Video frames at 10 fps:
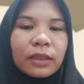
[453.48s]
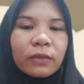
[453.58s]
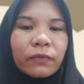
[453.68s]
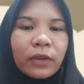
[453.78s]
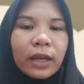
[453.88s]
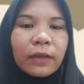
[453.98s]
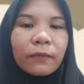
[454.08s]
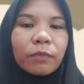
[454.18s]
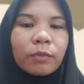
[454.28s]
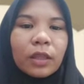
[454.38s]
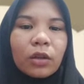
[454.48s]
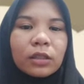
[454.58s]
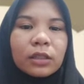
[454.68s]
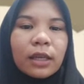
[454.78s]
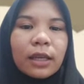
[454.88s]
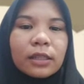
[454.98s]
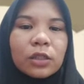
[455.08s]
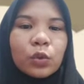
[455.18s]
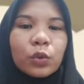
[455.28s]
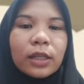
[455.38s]
5 methods and
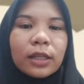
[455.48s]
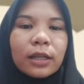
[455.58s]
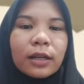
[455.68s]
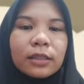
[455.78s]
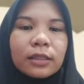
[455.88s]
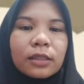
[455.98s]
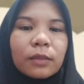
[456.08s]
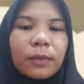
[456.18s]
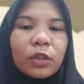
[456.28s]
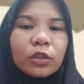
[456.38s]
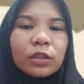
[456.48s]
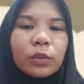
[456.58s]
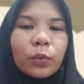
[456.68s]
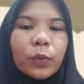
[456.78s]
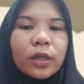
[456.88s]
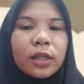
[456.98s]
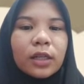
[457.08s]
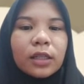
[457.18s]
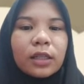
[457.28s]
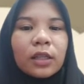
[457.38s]
student charted methods.
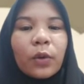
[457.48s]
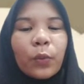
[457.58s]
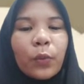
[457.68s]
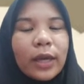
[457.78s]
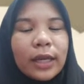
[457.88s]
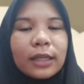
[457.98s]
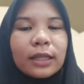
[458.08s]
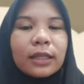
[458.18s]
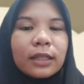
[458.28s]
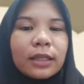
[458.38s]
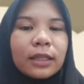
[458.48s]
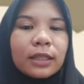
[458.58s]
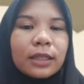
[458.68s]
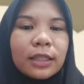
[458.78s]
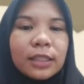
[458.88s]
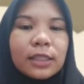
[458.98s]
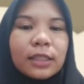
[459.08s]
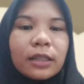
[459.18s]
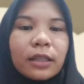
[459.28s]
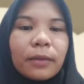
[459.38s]
When a teacher
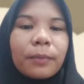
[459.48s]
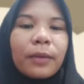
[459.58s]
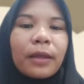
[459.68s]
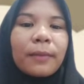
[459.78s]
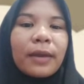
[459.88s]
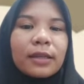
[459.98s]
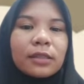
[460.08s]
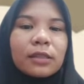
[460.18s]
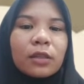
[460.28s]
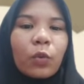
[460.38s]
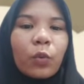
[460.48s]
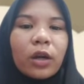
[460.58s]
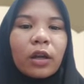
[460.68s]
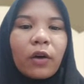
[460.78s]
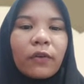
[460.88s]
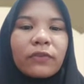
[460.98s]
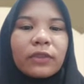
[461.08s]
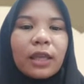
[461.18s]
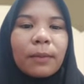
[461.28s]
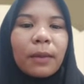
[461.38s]
implements one of
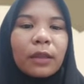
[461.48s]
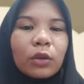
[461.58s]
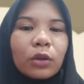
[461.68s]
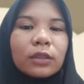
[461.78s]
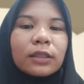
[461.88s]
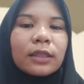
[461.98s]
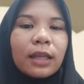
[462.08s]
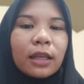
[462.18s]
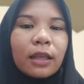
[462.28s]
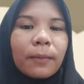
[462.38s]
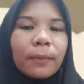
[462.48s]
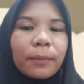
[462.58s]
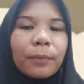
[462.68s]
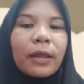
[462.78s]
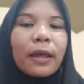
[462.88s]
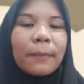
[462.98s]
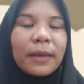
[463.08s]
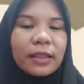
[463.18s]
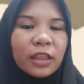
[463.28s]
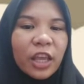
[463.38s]
the method, the
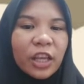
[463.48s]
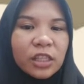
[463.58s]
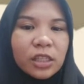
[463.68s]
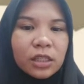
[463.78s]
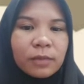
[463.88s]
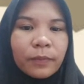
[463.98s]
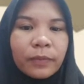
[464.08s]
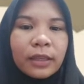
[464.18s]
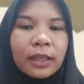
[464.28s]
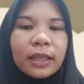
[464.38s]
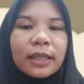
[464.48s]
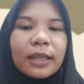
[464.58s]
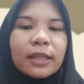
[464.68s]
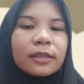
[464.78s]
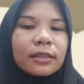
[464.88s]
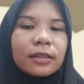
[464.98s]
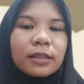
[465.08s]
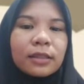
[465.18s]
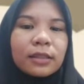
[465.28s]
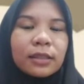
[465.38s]
implementation
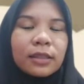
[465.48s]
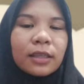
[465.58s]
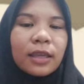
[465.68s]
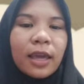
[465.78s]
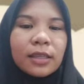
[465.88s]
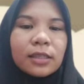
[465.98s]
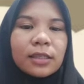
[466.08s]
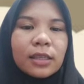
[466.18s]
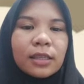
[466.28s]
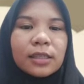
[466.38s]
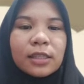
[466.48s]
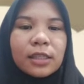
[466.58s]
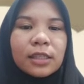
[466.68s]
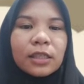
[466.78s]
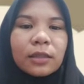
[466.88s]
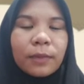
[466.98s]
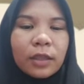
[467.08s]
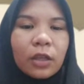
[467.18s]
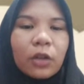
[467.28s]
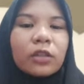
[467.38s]
indicates his teaching method.